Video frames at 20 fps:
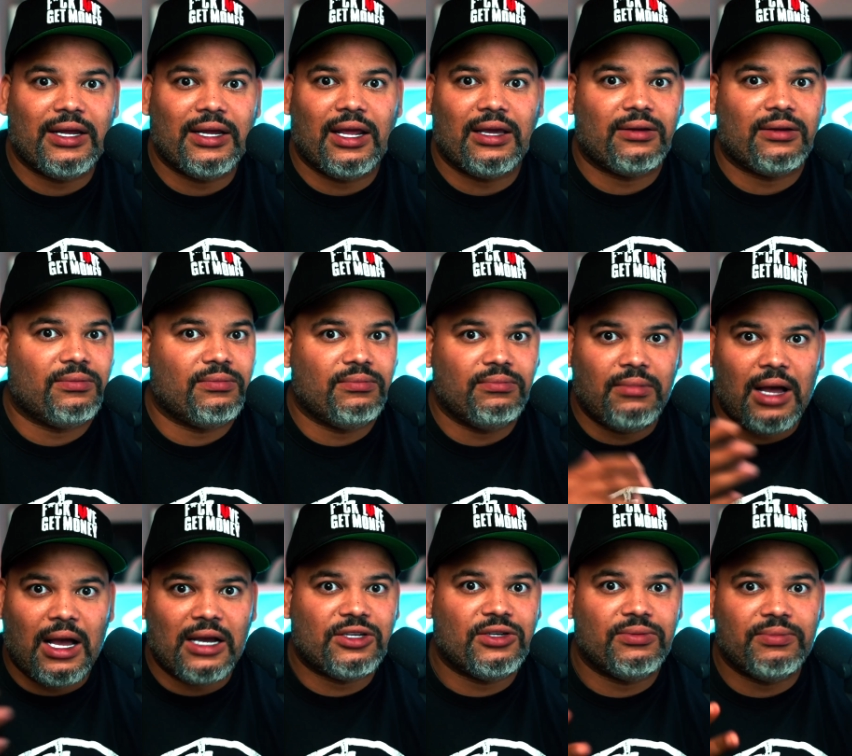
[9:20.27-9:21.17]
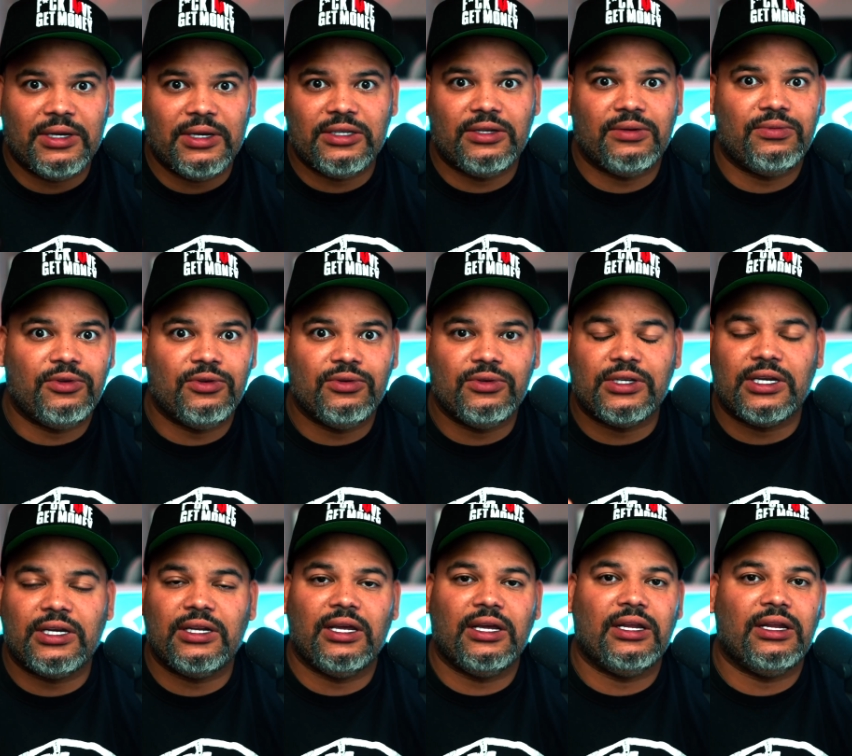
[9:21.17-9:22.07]
Like mock some interviews
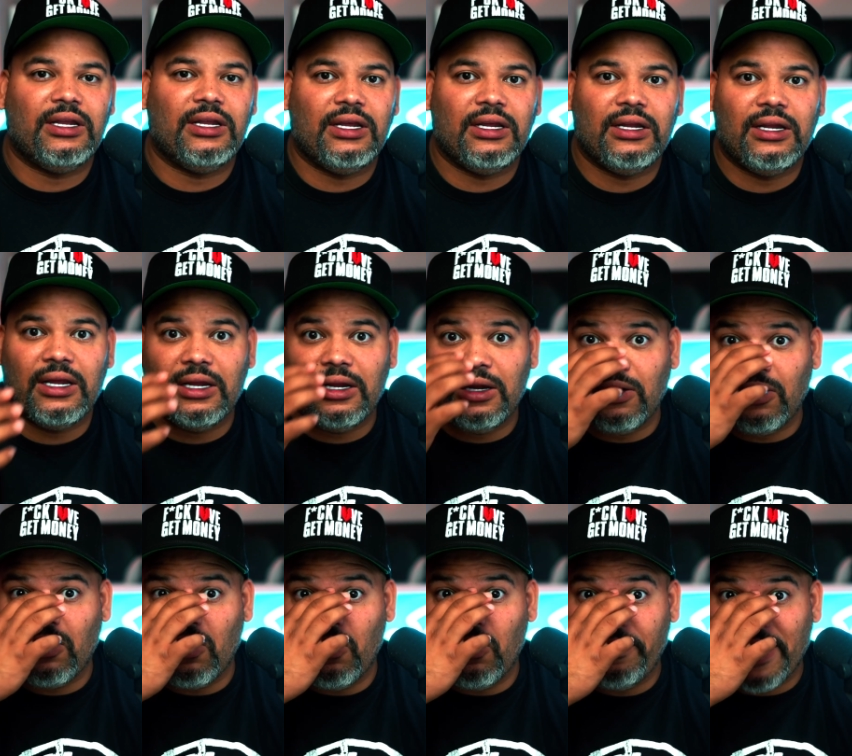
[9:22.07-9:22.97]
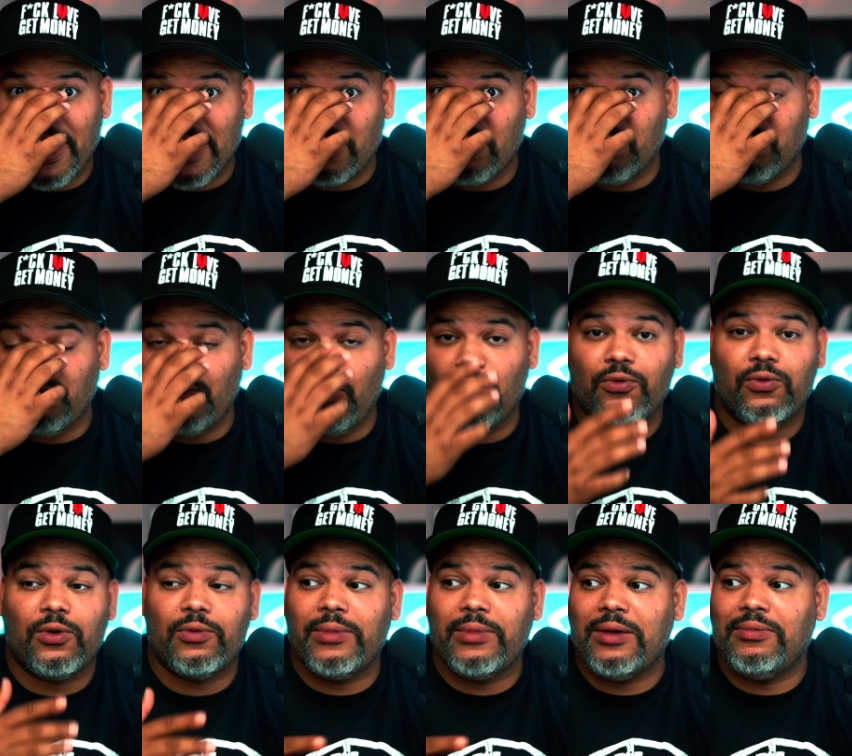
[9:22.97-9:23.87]
and, and, and go back and forth
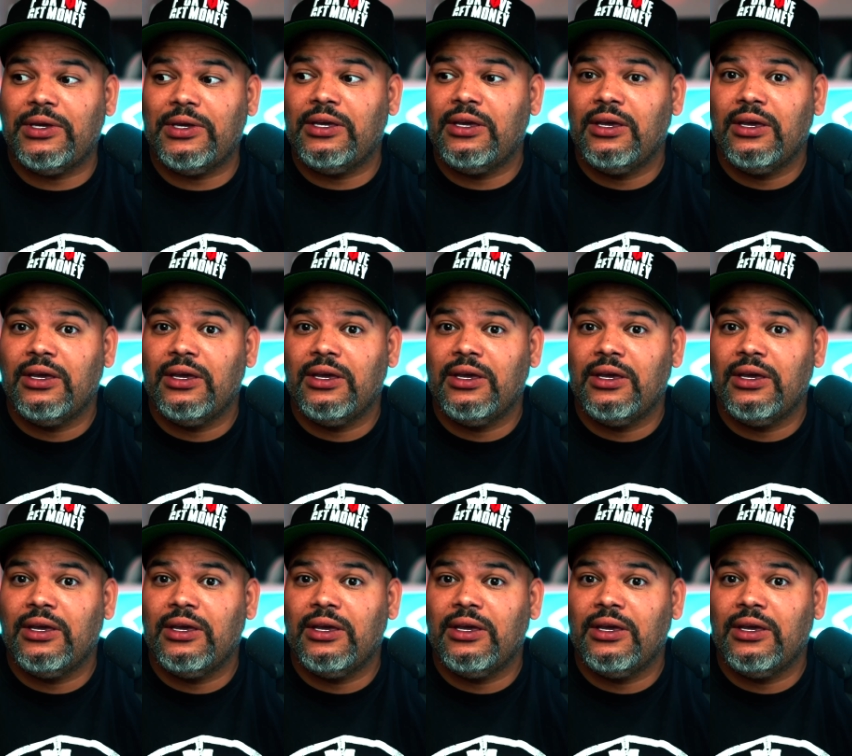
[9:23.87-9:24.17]
with maybe